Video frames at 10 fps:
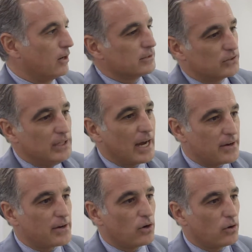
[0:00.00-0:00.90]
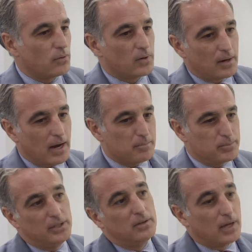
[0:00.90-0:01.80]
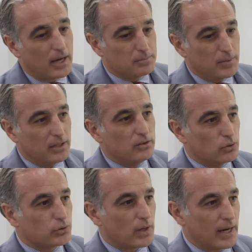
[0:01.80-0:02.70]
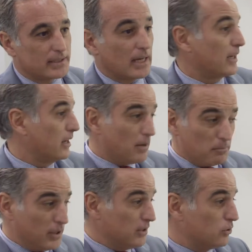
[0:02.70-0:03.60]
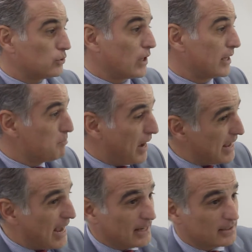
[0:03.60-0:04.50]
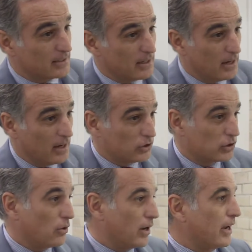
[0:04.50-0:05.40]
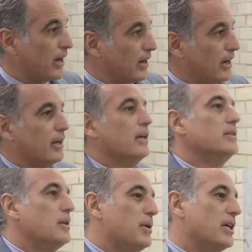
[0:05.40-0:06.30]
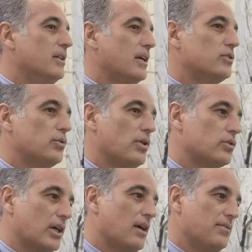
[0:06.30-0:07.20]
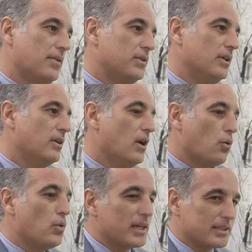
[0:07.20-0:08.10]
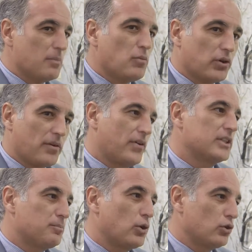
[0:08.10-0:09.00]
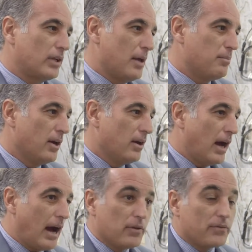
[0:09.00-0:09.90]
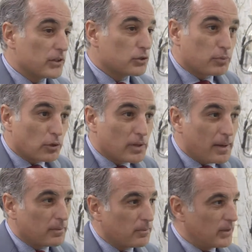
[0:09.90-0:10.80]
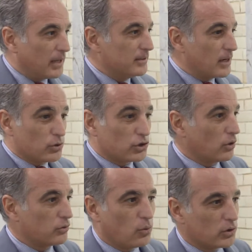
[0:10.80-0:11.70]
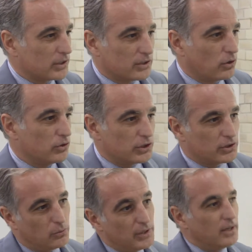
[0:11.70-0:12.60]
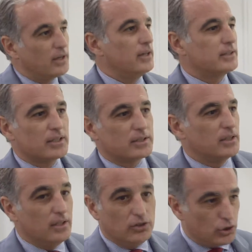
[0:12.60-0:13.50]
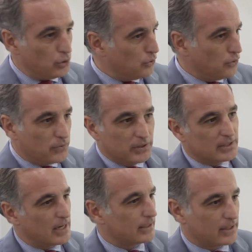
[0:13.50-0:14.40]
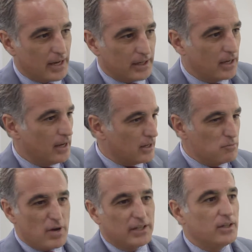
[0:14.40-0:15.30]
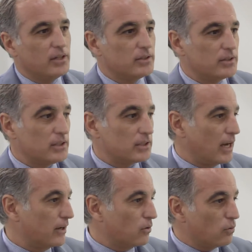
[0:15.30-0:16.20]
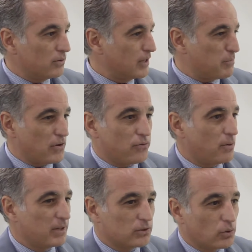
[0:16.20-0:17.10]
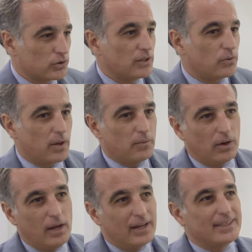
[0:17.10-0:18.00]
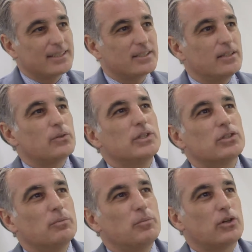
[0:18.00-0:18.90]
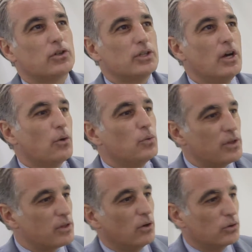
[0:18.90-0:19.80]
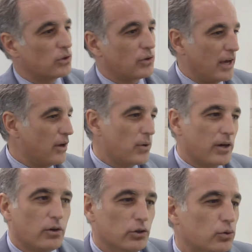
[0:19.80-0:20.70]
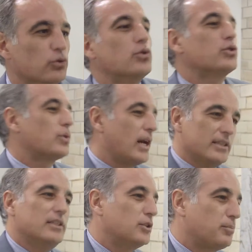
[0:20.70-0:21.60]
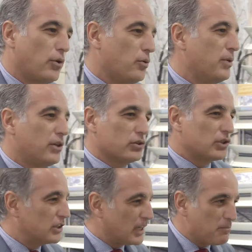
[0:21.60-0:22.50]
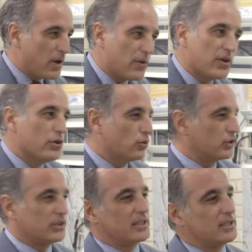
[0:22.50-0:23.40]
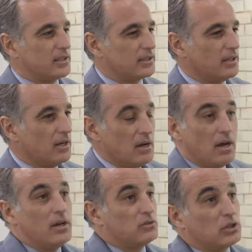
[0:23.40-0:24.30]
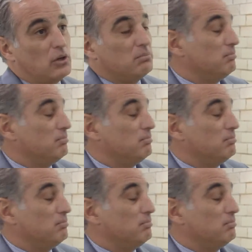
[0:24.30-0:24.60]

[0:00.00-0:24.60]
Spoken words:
TIR hologram had been industrialized. Had been industrialized by us. So in the beginning in 2015, we assembled the first prototype. And the first prototype, the result was astonishing. We tested in TÜV, in CEATEC, in many entities, and the performance was incredible. That's the reason because we thought, okay, we're going to industrialize this product because it's a very huge success. So